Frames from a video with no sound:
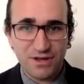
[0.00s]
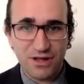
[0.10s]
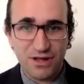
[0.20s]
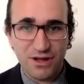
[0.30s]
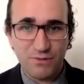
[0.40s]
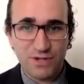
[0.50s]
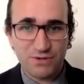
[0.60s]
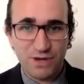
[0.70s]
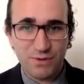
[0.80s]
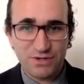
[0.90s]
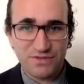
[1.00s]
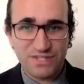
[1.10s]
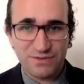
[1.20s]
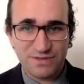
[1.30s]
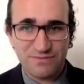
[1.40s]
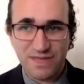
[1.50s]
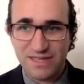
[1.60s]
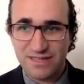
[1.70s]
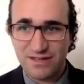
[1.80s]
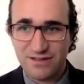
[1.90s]
I wonder if someone can
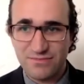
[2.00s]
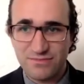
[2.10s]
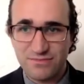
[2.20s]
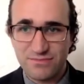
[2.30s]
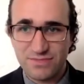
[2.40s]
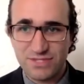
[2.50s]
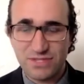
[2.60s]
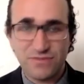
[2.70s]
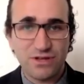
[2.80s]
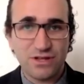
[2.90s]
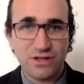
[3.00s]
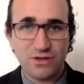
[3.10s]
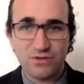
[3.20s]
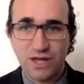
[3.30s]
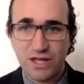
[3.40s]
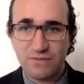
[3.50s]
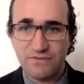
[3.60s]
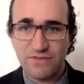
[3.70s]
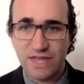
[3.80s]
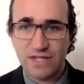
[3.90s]
make sort of a good argument
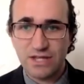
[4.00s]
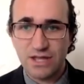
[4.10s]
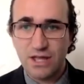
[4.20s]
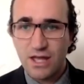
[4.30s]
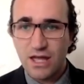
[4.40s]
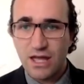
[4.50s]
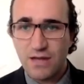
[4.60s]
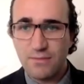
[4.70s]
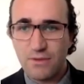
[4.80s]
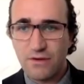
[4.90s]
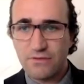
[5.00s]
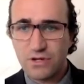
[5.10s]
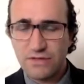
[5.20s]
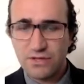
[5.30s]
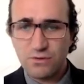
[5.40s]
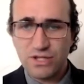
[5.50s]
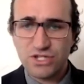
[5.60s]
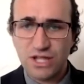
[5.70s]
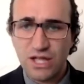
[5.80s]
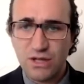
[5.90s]
for that. I've got another
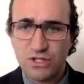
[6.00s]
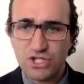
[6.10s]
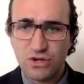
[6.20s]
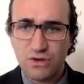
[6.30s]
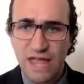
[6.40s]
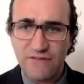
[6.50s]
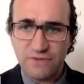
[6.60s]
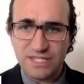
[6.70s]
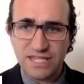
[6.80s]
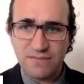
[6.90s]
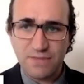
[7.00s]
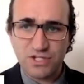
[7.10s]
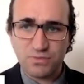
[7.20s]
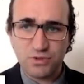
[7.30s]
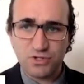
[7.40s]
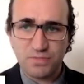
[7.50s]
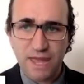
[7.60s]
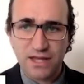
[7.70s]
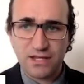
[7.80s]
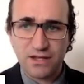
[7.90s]
question. So have we seen much
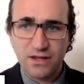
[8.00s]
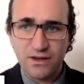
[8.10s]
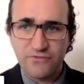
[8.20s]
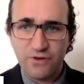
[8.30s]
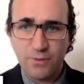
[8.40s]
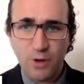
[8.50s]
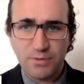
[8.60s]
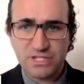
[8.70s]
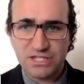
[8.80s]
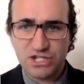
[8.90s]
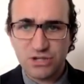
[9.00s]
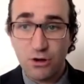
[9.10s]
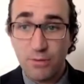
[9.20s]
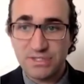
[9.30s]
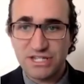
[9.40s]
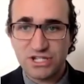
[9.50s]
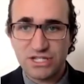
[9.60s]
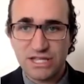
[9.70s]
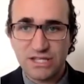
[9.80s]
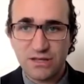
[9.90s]
pushback from opposition
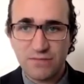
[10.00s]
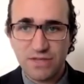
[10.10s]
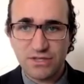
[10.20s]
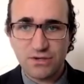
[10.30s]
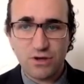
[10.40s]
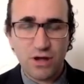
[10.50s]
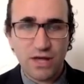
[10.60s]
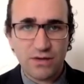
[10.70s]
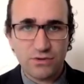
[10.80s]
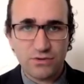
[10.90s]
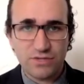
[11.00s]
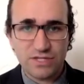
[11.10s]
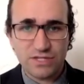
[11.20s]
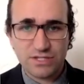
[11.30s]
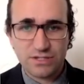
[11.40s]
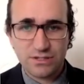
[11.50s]
leader Matthew Guy on all this?